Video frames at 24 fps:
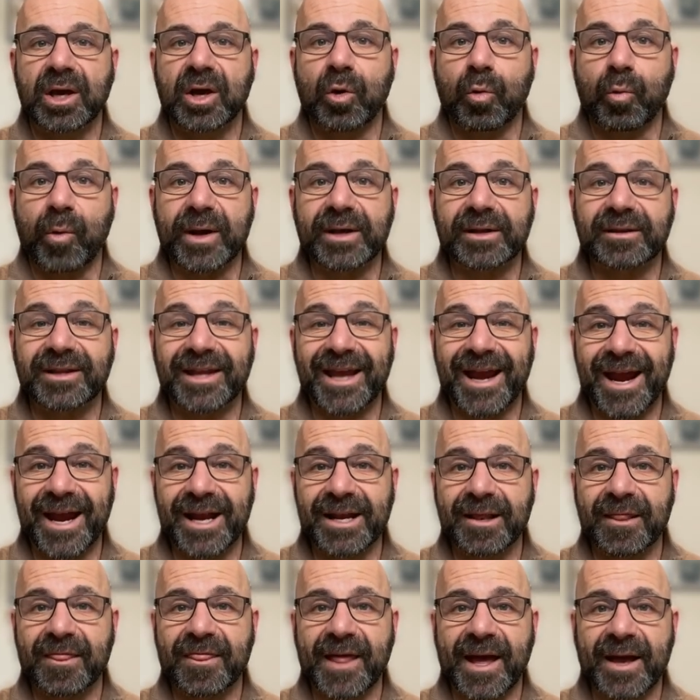when
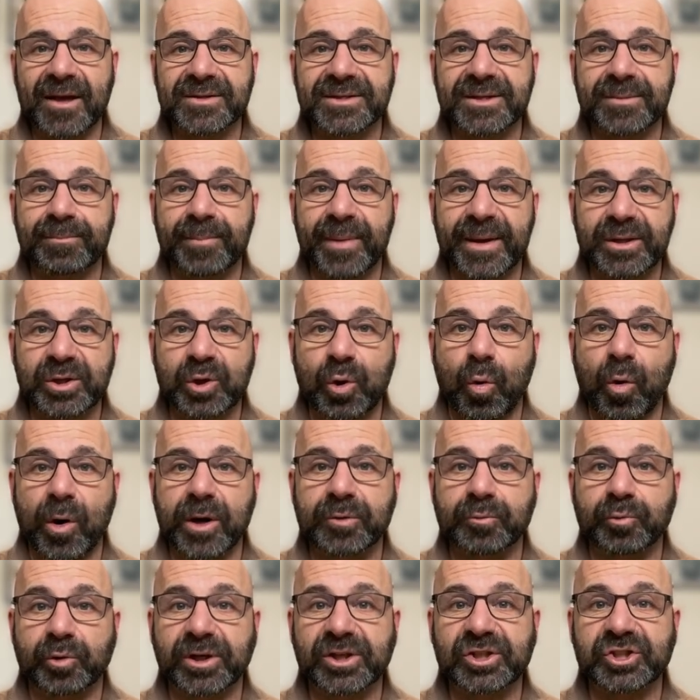10,000
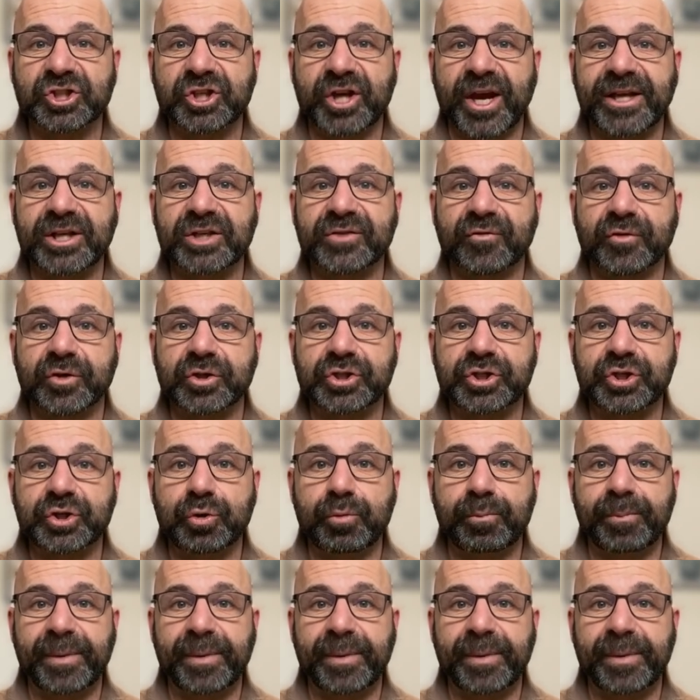Bitcoin were exchanged for 2